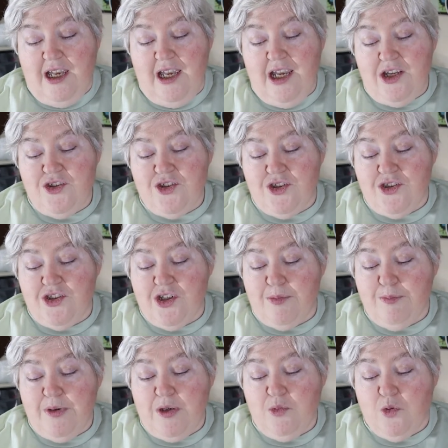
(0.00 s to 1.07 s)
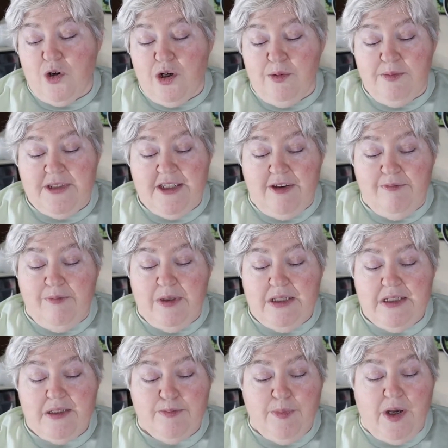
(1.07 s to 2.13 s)
Asian jumping worms have
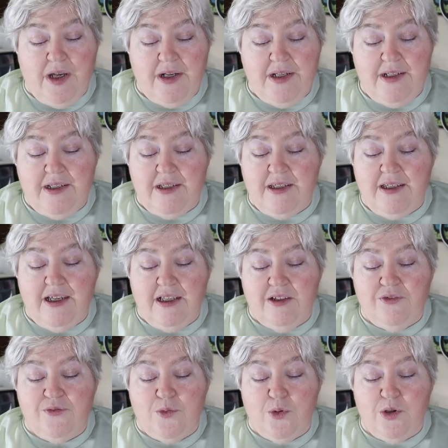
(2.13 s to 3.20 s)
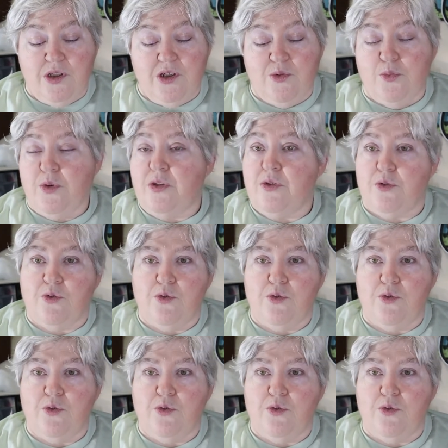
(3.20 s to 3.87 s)
been spotted in California with